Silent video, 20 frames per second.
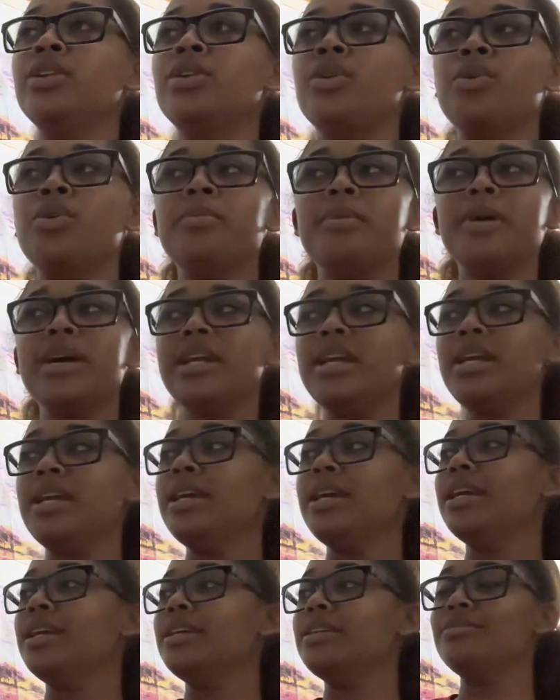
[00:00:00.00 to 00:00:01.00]
nobody
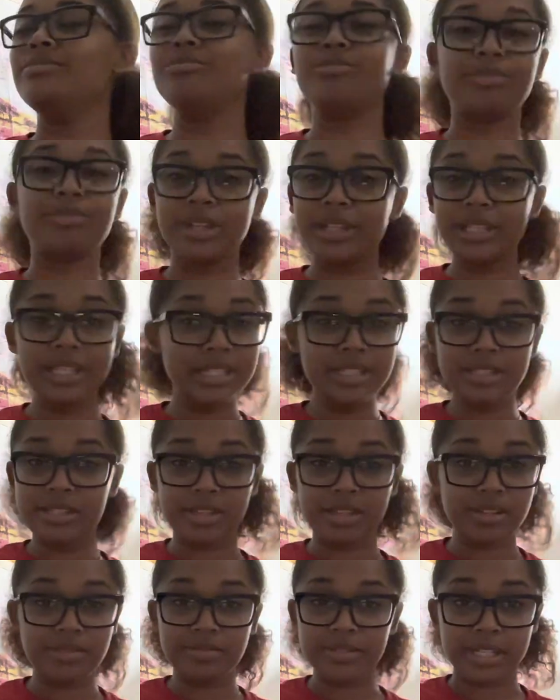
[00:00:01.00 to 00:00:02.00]
really
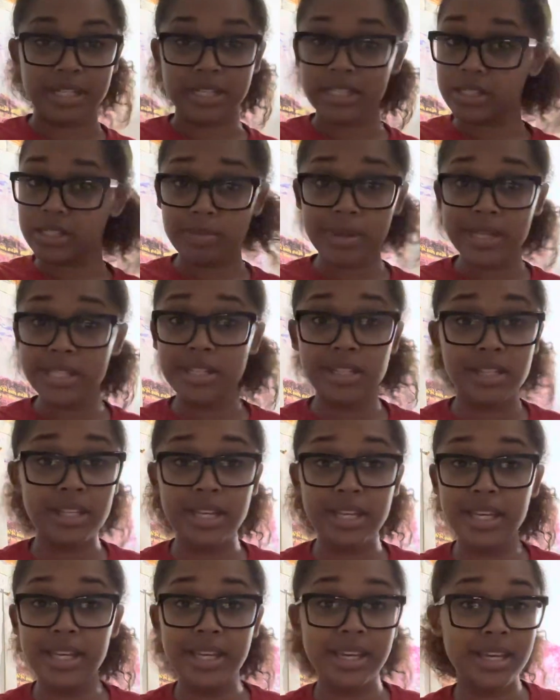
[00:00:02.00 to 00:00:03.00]
deserves it,
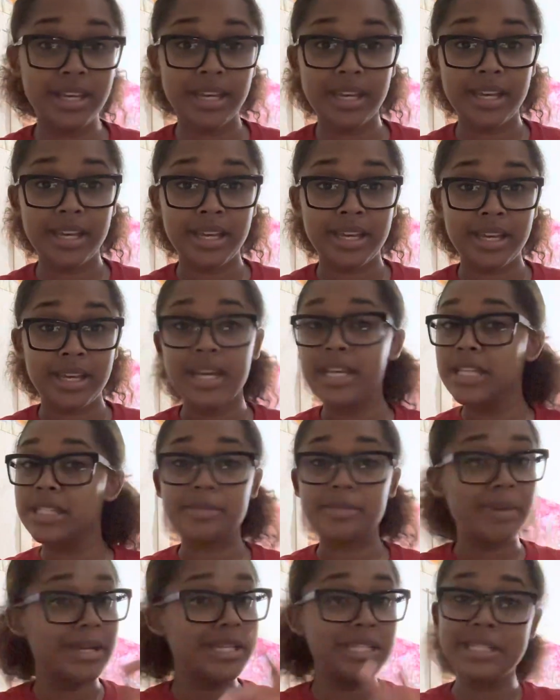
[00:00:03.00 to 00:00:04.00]
especially
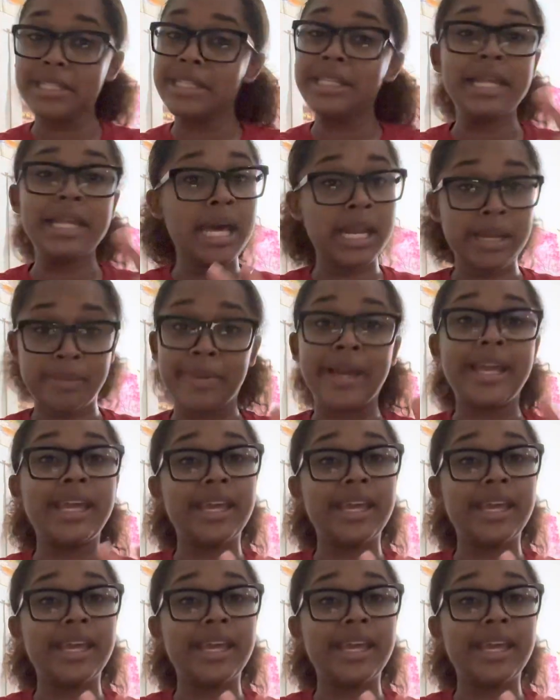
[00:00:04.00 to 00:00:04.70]
not in my